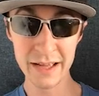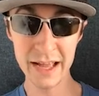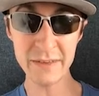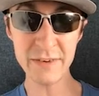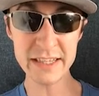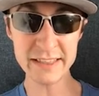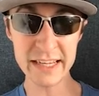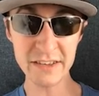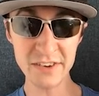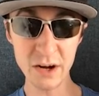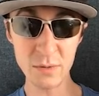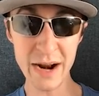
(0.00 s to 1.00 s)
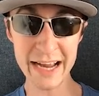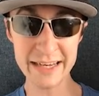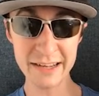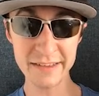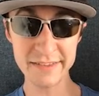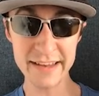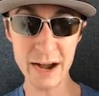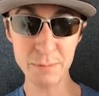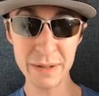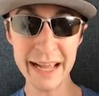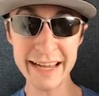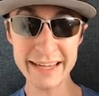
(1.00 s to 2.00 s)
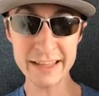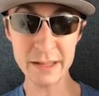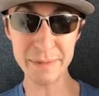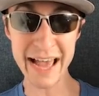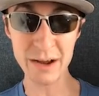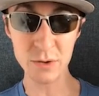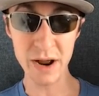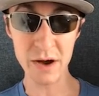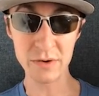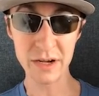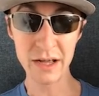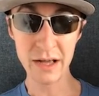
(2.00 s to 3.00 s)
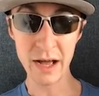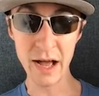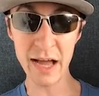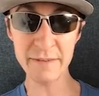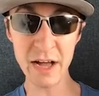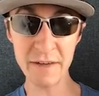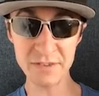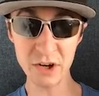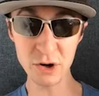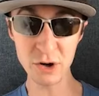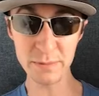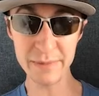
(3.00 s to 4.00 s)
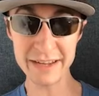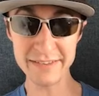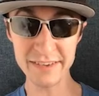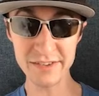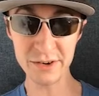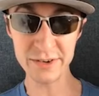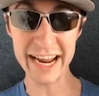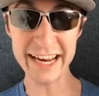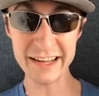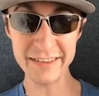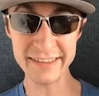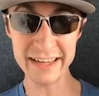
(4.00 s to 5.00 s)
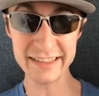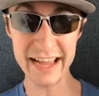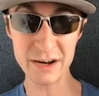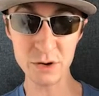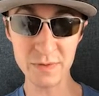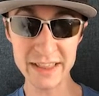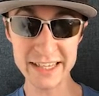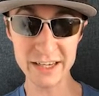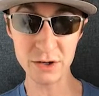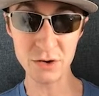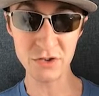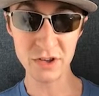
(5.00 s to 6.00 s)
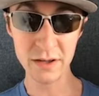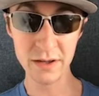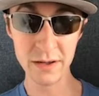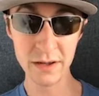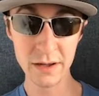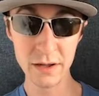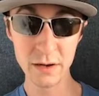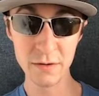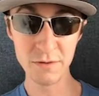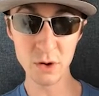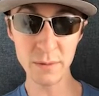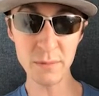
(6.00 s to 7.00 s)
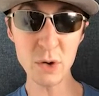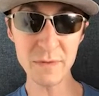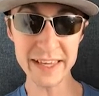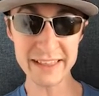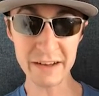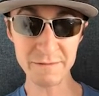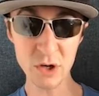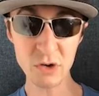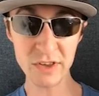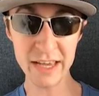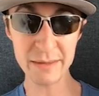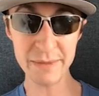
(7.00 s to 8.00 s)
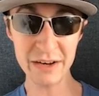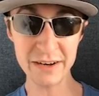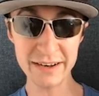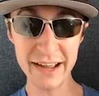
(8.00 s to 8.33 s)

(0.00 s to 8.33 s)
Everything's Alright is now playing in the background. I've often heard my sister Dana sing that over the years. For a movie that first came out in